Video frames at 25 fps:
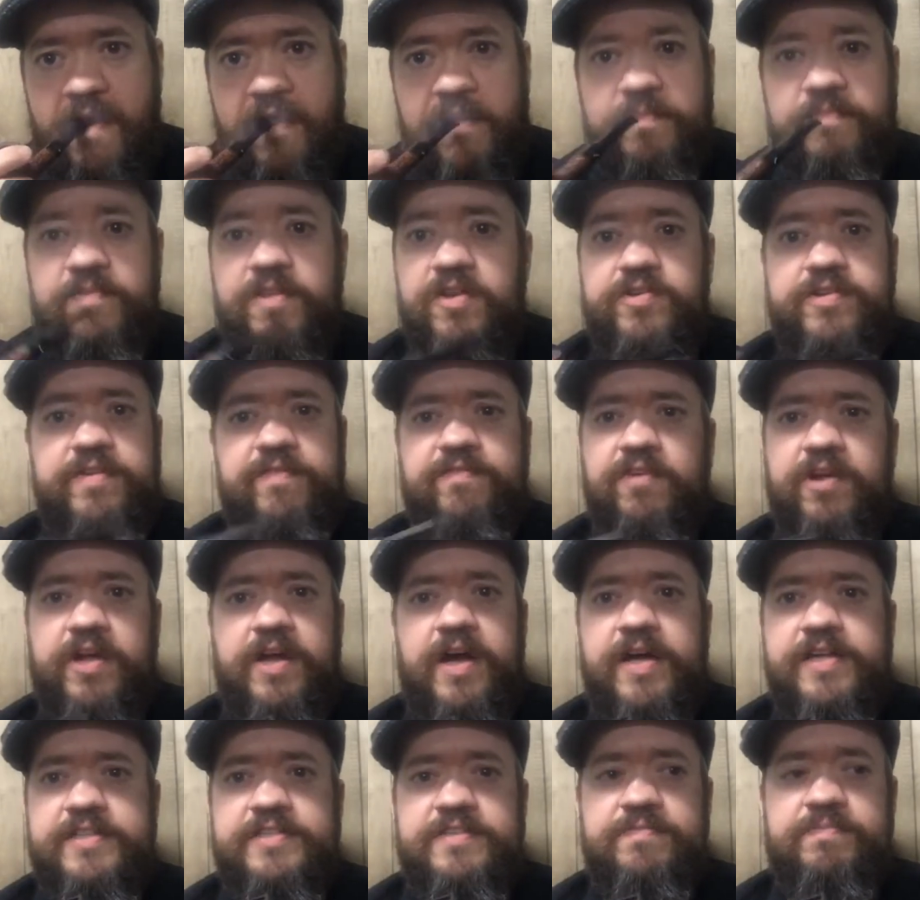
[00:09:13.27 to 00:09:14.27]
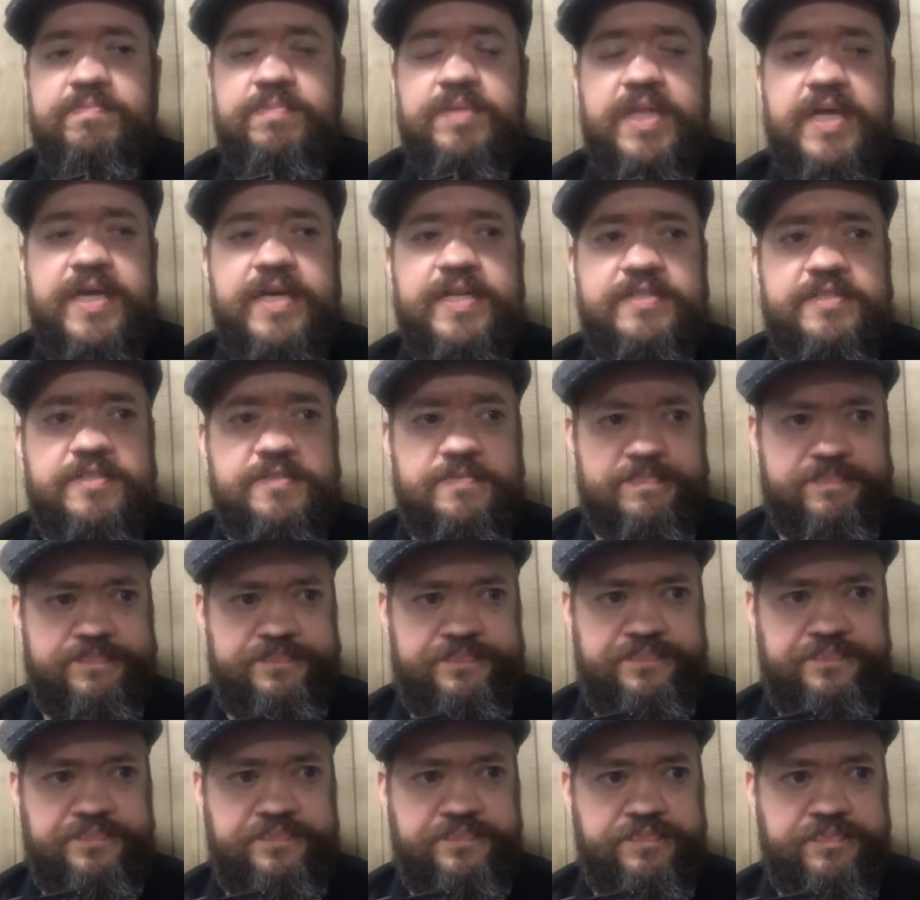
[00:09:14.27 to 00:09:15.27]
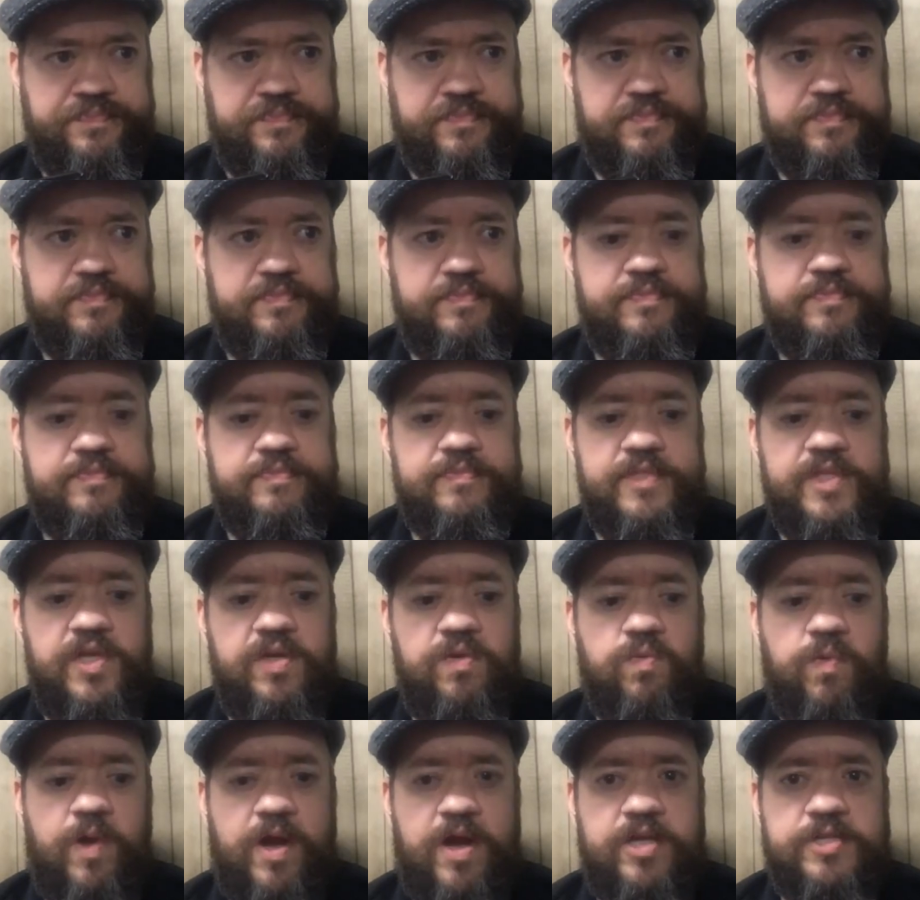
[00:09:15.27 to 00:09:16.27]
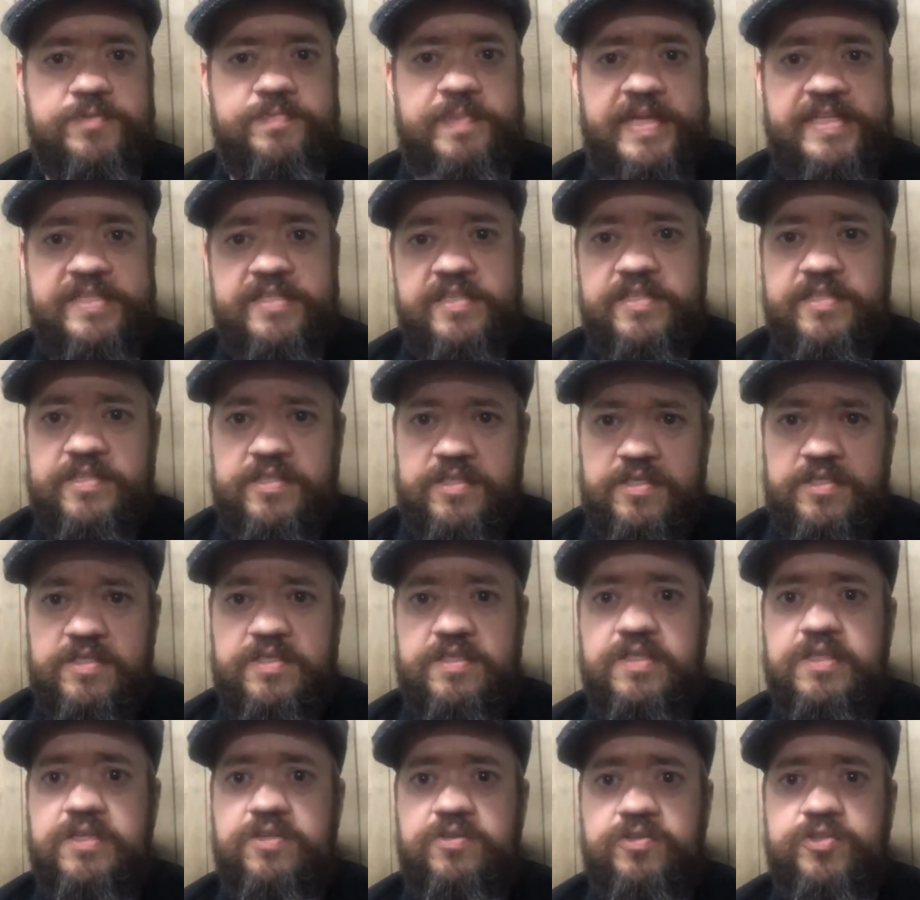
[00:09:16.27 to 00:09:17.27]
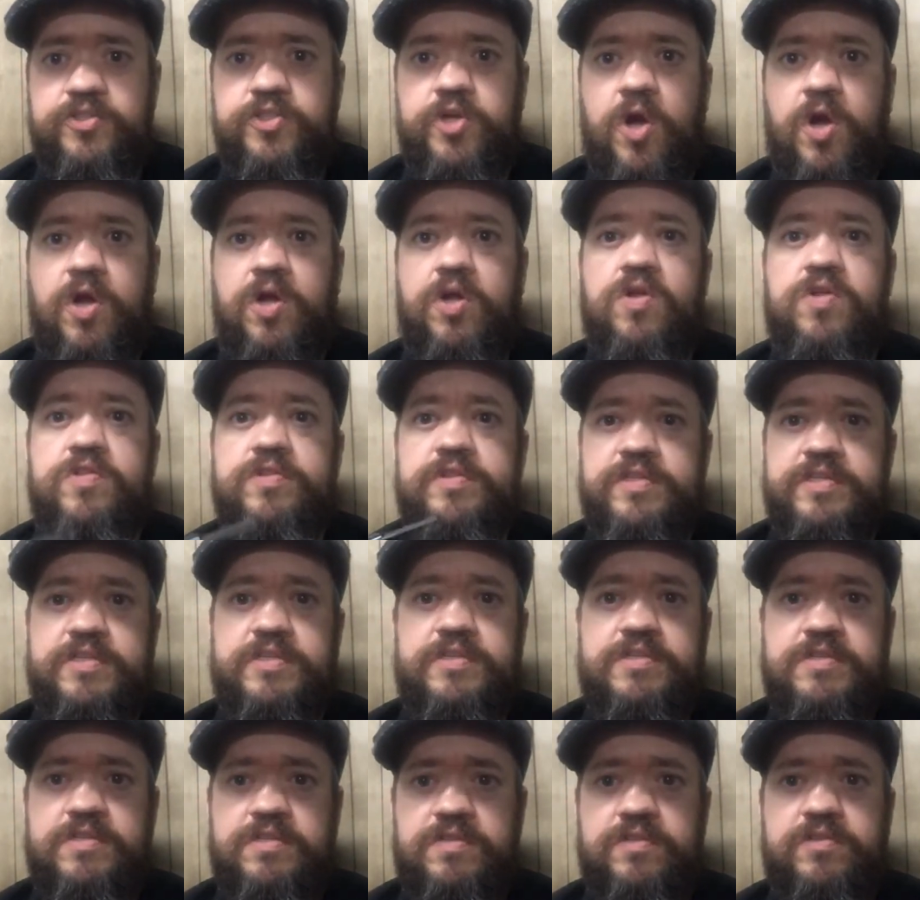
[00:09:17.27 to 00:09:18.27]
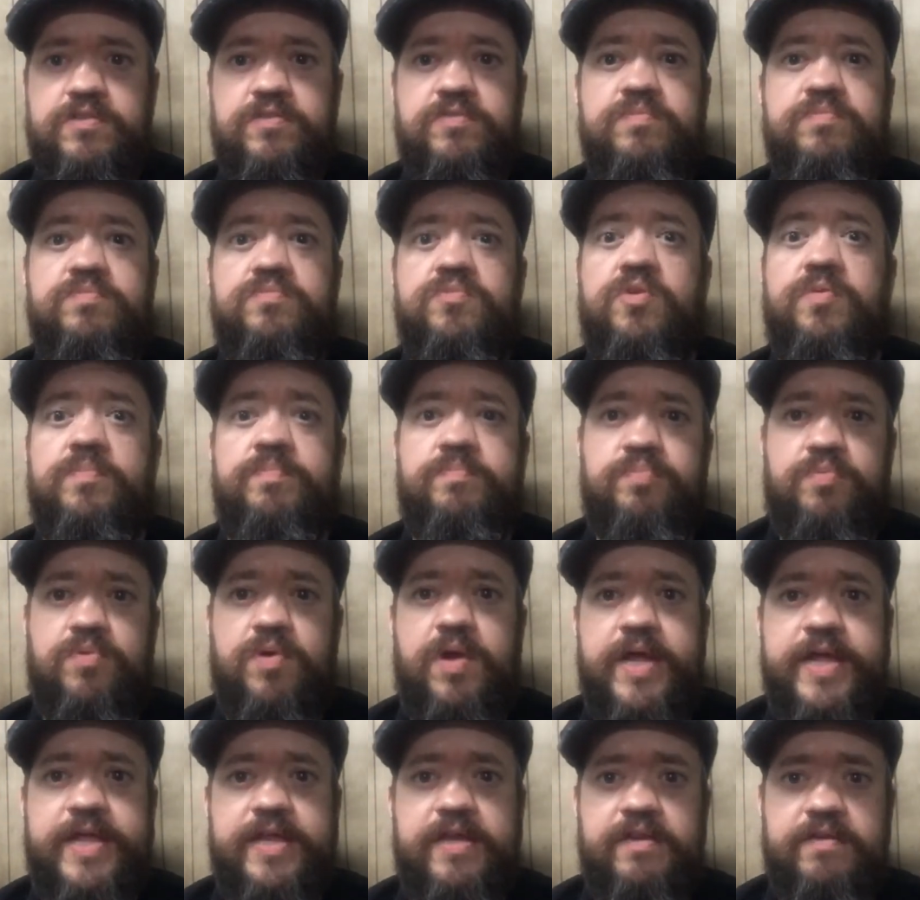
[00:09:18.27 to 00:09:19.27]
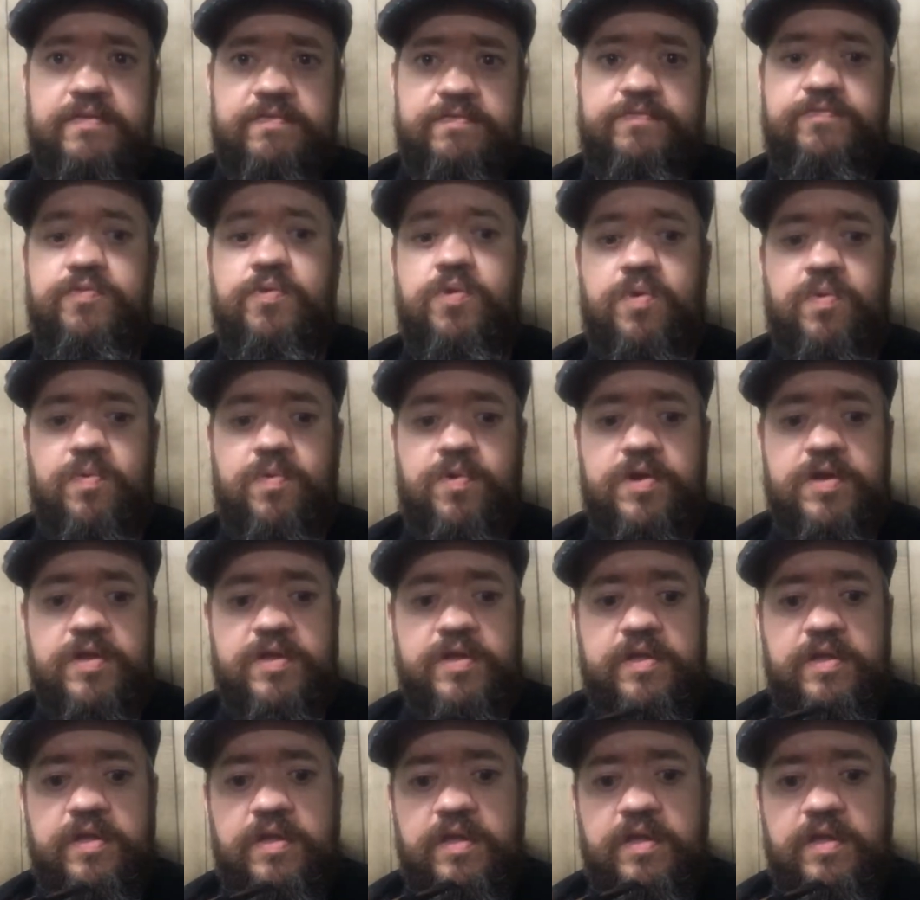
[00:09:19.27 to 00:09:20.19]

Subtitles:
they're different kinds of blends. Whereas Penzance is a little darker, this is a little more bright, forward.